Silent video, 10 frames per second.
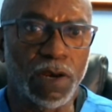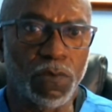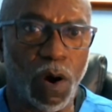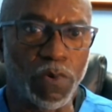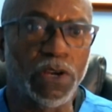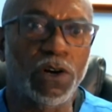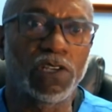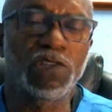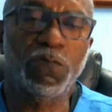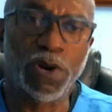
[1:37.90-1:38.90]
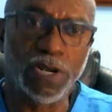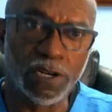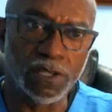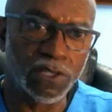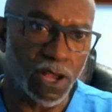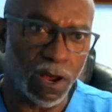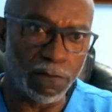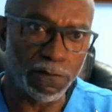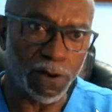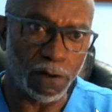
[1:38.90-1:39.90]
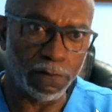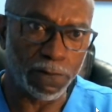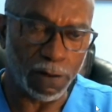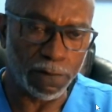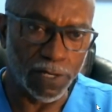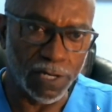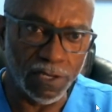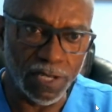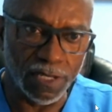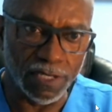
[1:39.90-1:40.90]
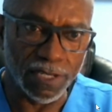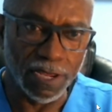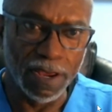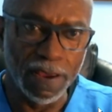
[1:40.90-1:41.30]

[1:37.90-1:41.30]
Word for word: what we call spreaders of the disease?